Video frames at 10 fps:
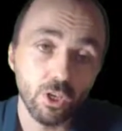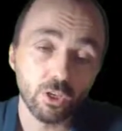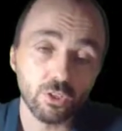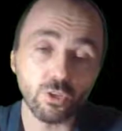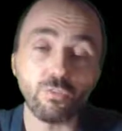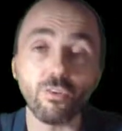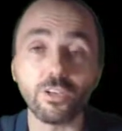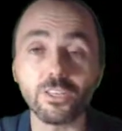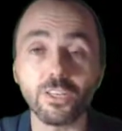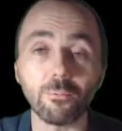So for
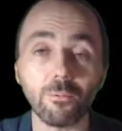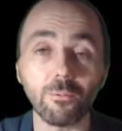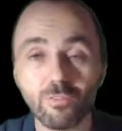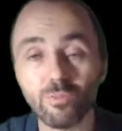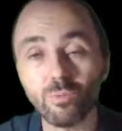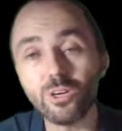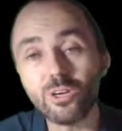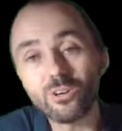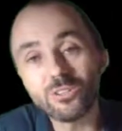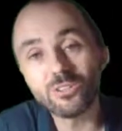example, if we
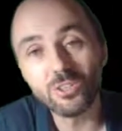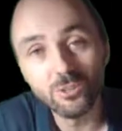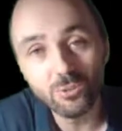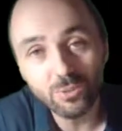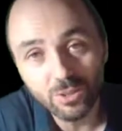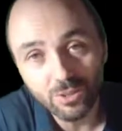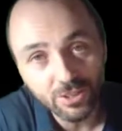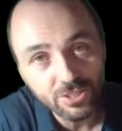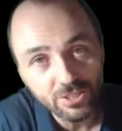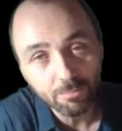continue with the
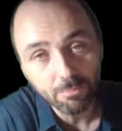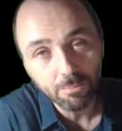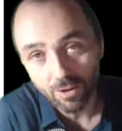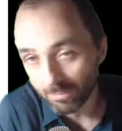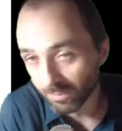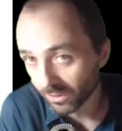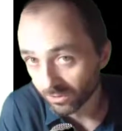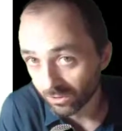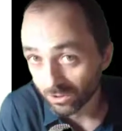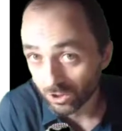example
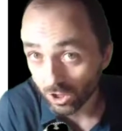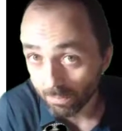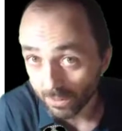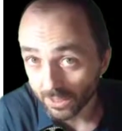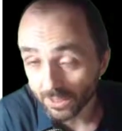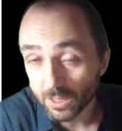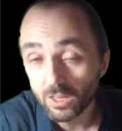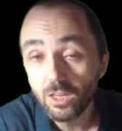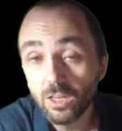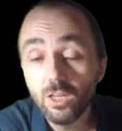about shopping,
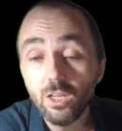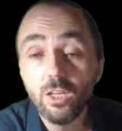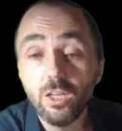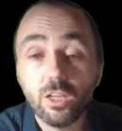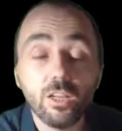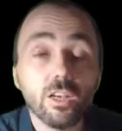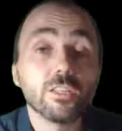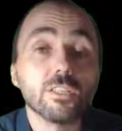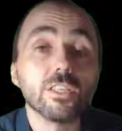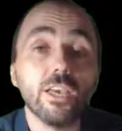
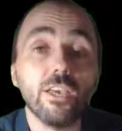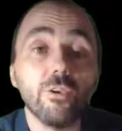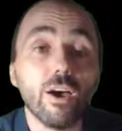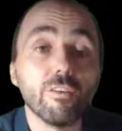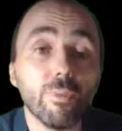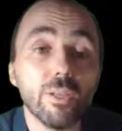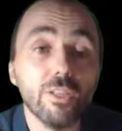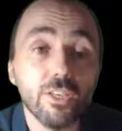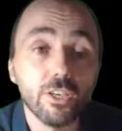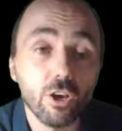let's say you have
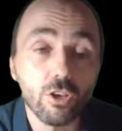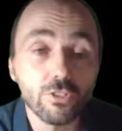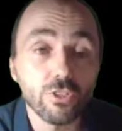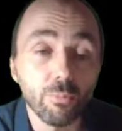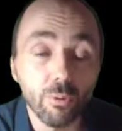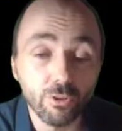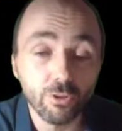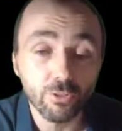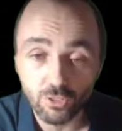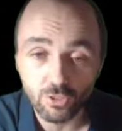many customers
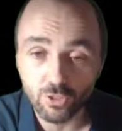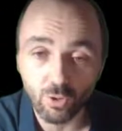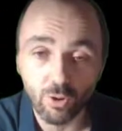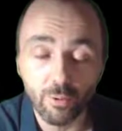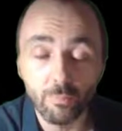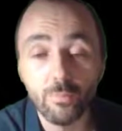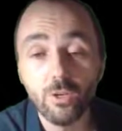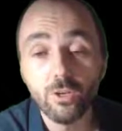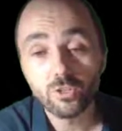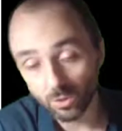in a store.
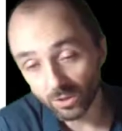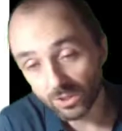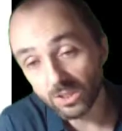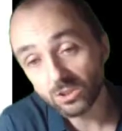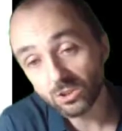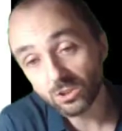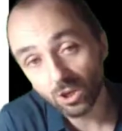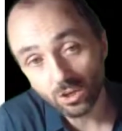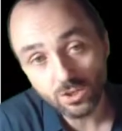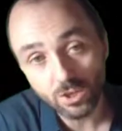So each
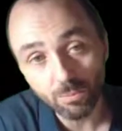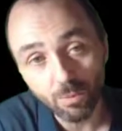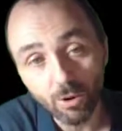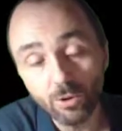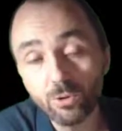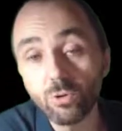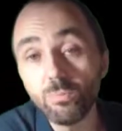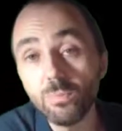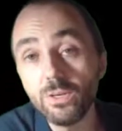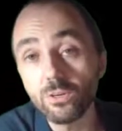customer
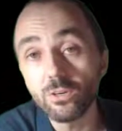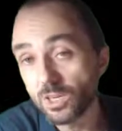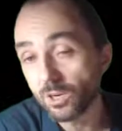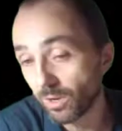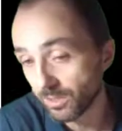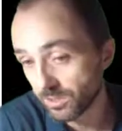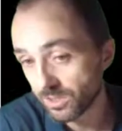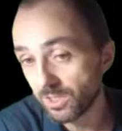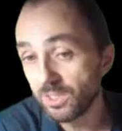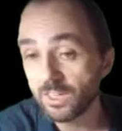could be a sequence.
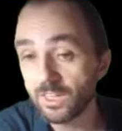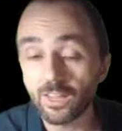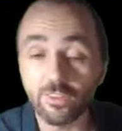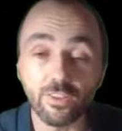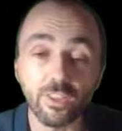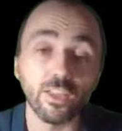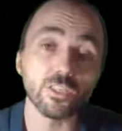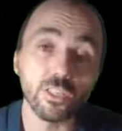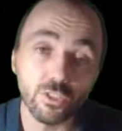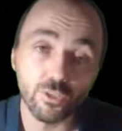And then,
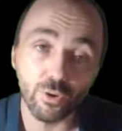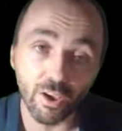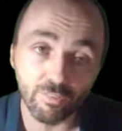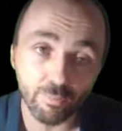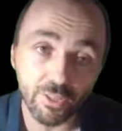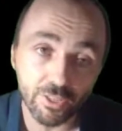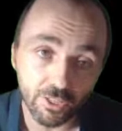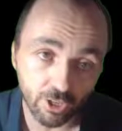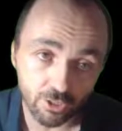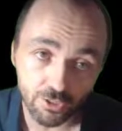since you have many
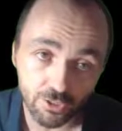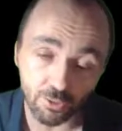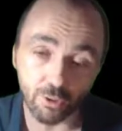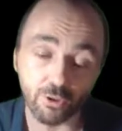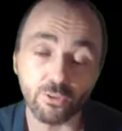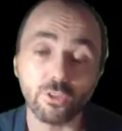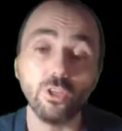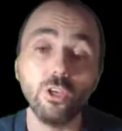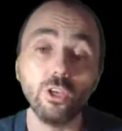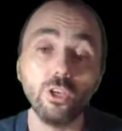customers,
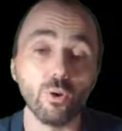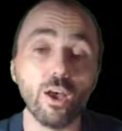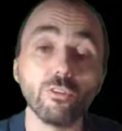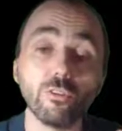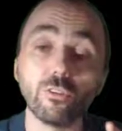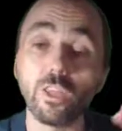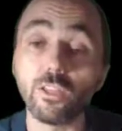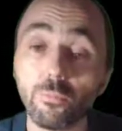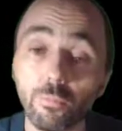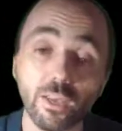you have a
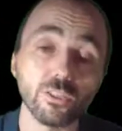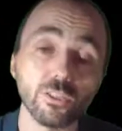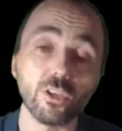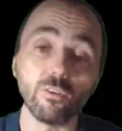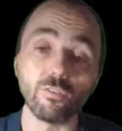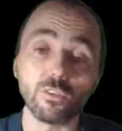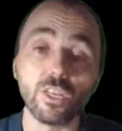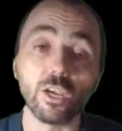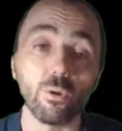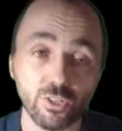database of
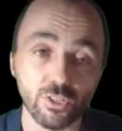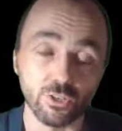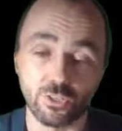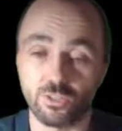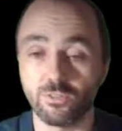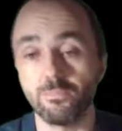sequences.